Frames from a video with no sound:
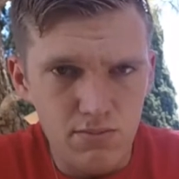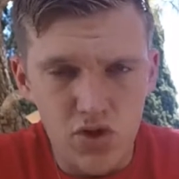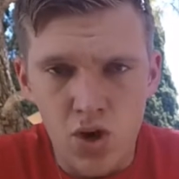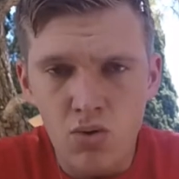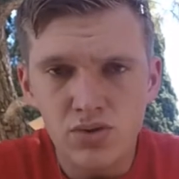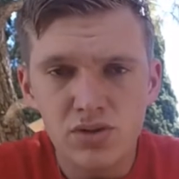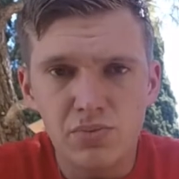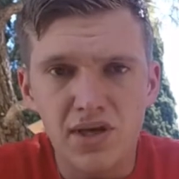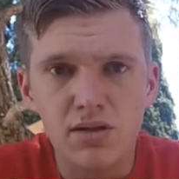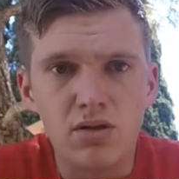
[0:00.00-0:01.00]
Don't
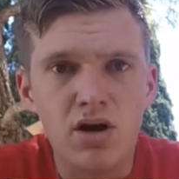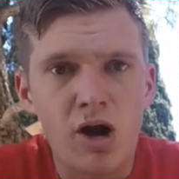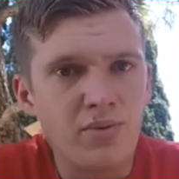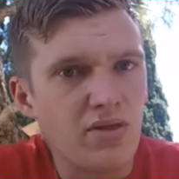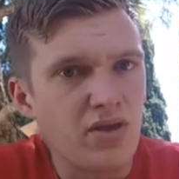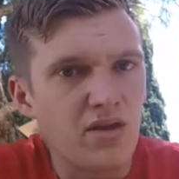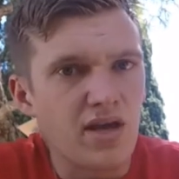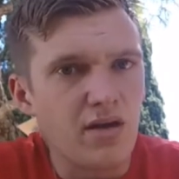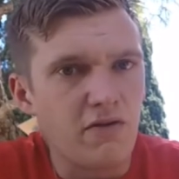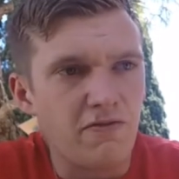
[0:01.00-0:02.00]
be alarmed and think
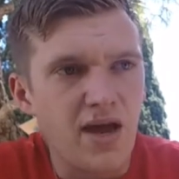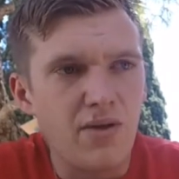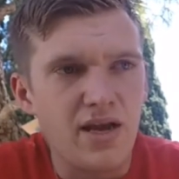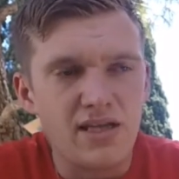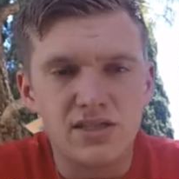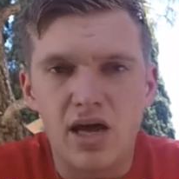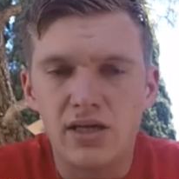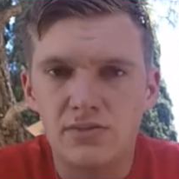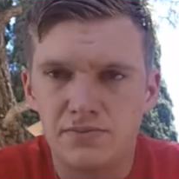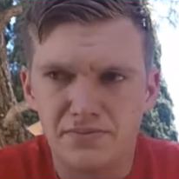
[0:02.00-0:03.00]
that you're failing. It's
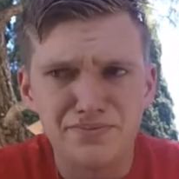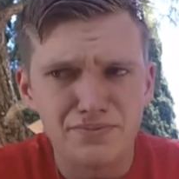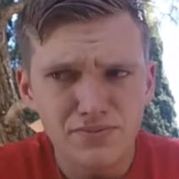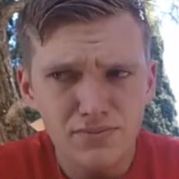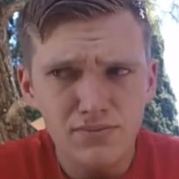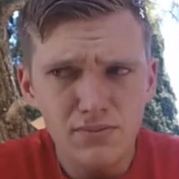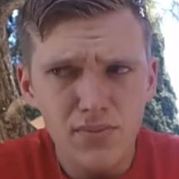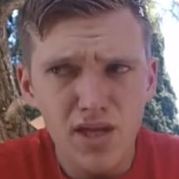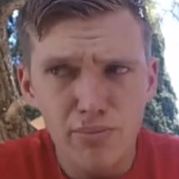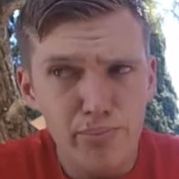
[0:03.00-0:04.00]
not
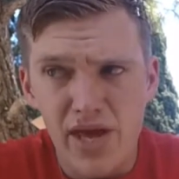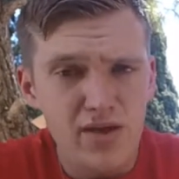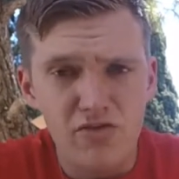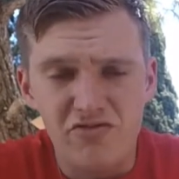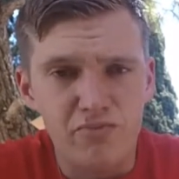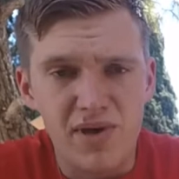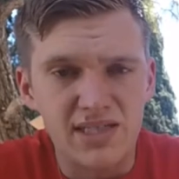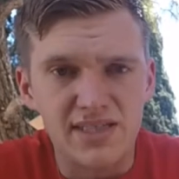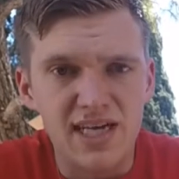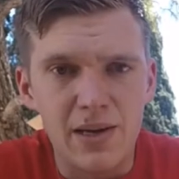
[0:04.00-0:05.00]
that you've
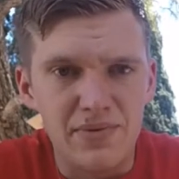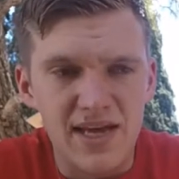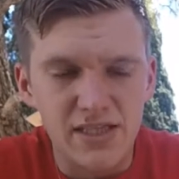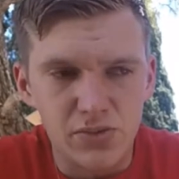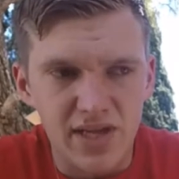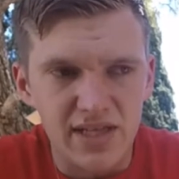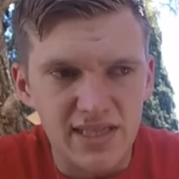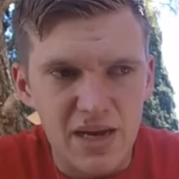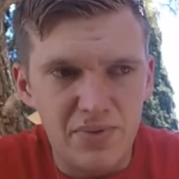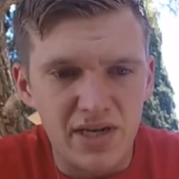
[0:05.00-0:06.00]
messed up and that's why that's
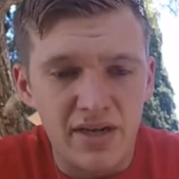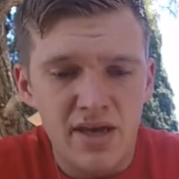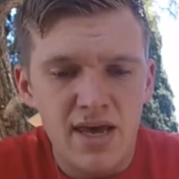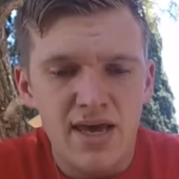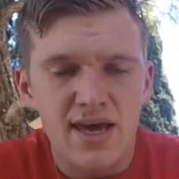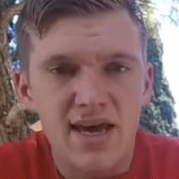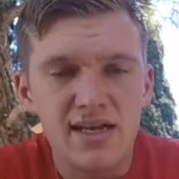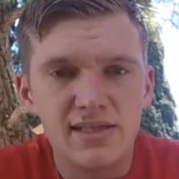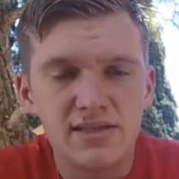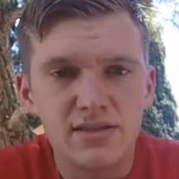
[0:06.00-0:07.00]
happening. It
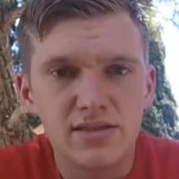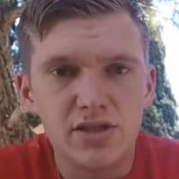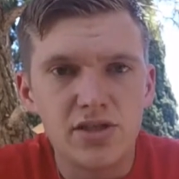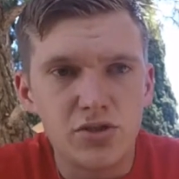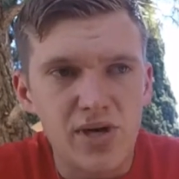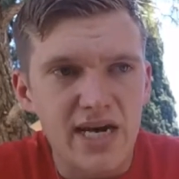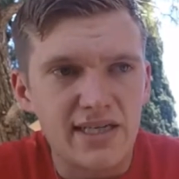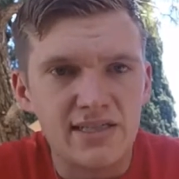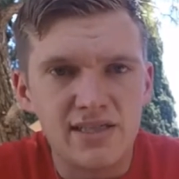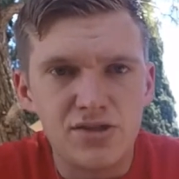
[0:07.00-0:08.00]
is you're
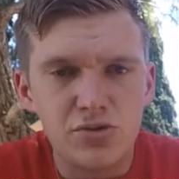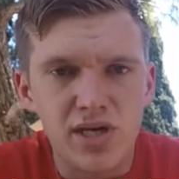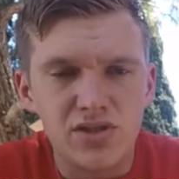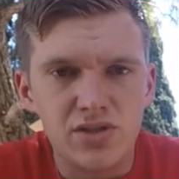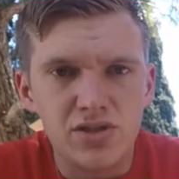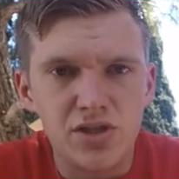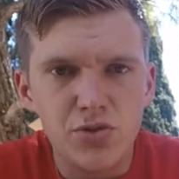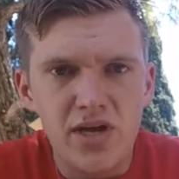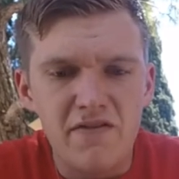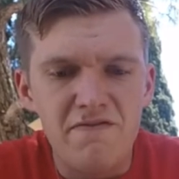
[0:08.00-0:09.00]
attracting situations to
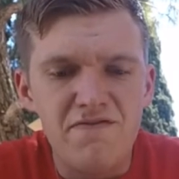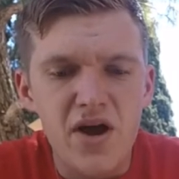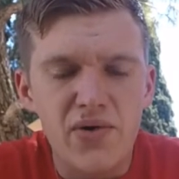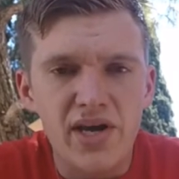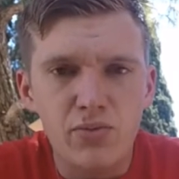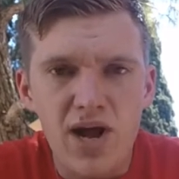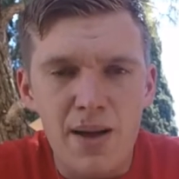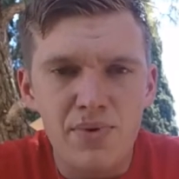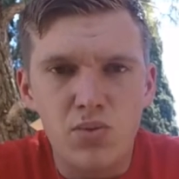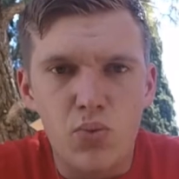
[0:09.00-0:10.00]
you at a very
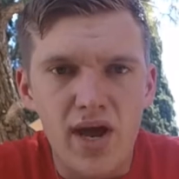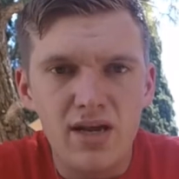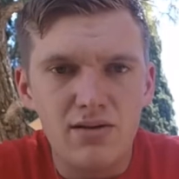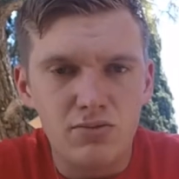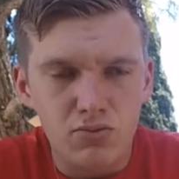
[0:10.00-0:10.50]
rapid rate.